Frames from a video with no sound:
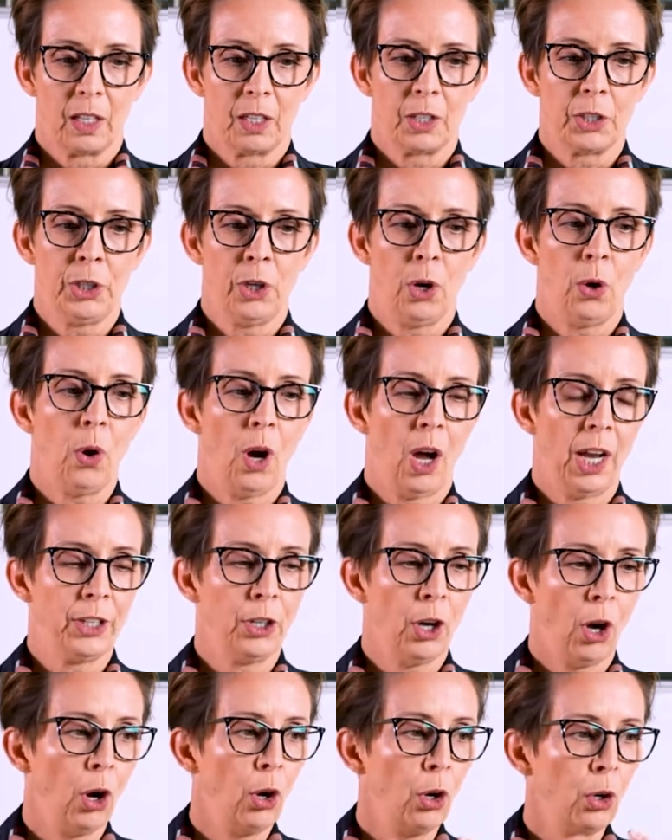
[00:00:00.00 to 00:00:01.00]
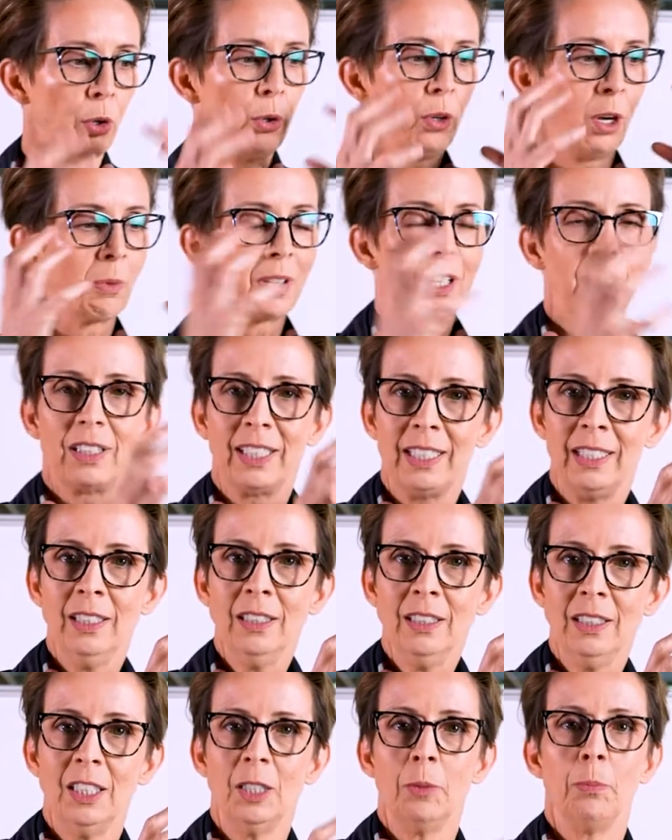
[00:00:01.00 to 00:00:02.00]
I know I'm clear,
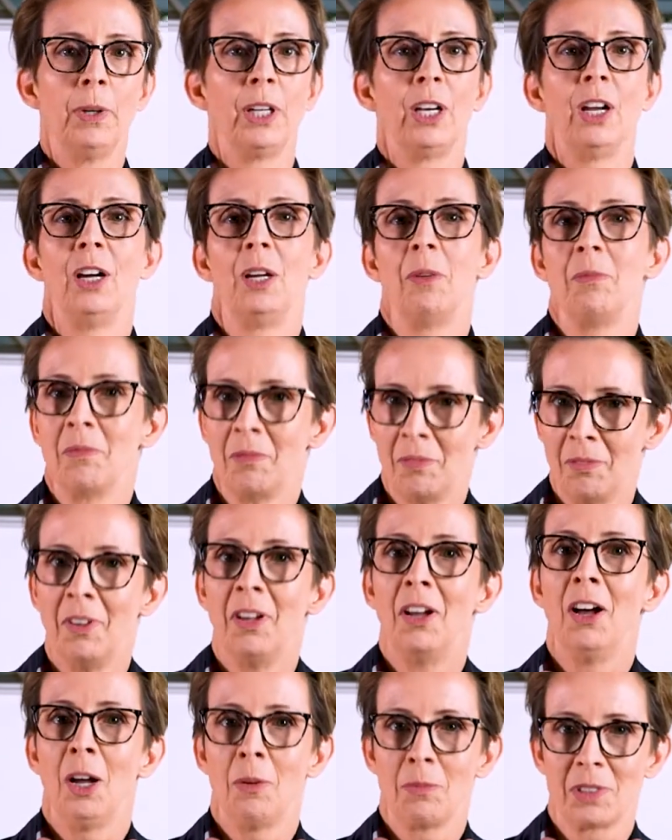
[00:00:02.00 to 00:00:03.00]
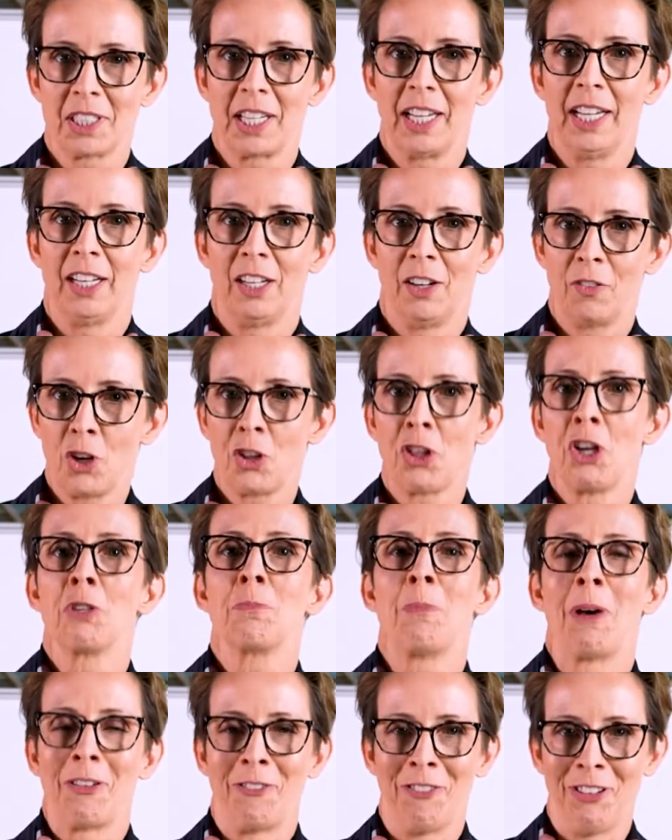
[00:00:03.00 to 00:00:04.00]
but I'm scared. I've got those
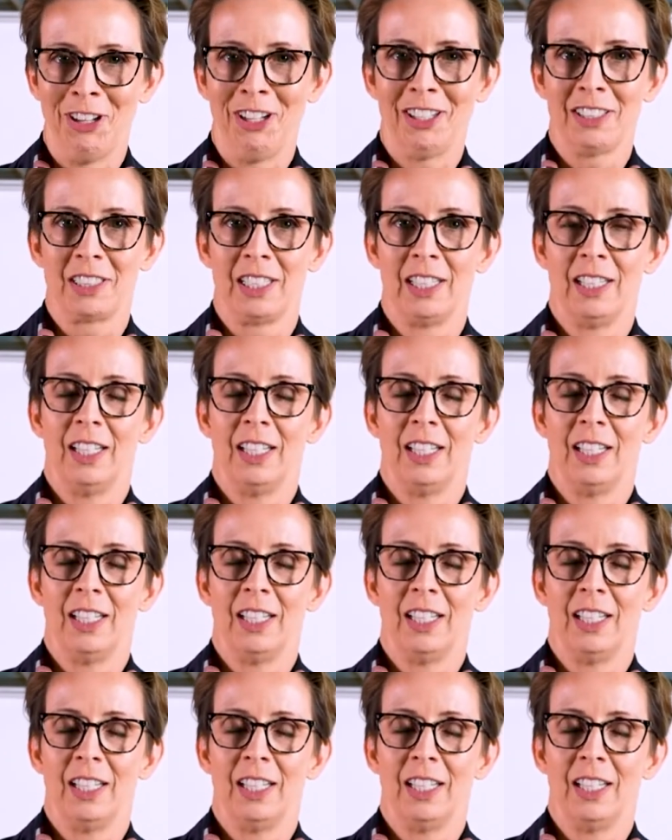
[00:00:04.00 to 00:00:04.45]
butterflies.